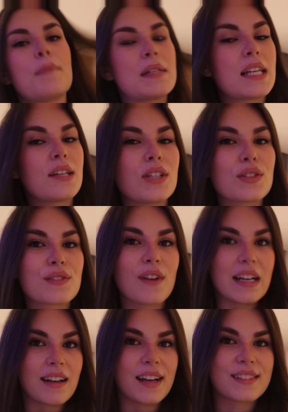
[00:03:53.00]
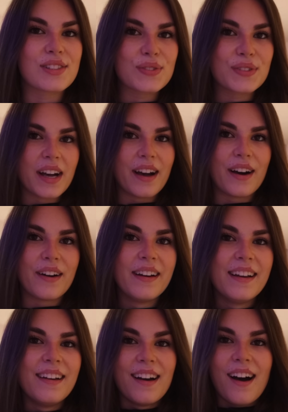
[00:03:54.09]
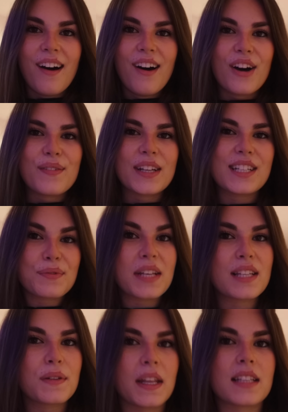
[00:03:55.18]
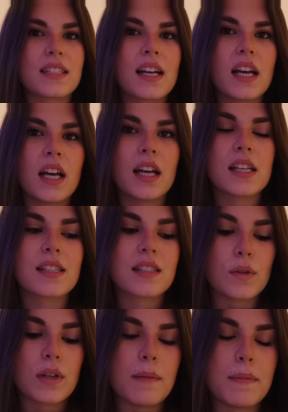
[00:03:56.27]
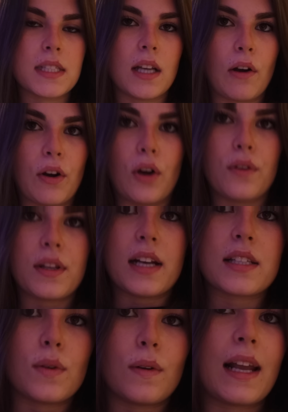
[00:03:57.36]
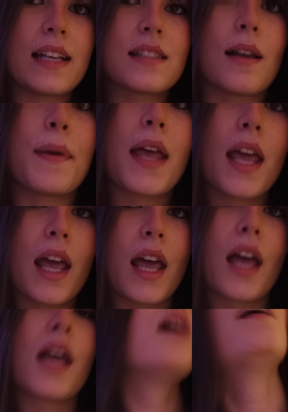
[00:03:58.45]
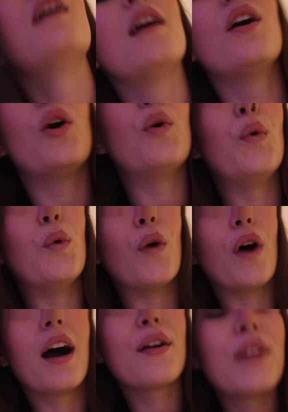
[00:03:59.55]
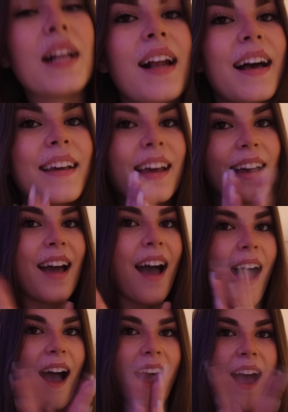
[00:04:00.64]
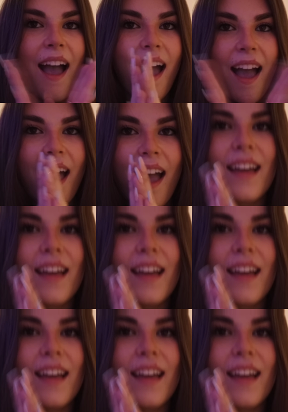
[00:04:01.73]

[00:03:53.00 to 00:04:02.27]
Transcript: The material's very nice as well. Oh, I'm actually obsessed with it. It's like a silky material and then it's all laced up here. Oh, I really like it.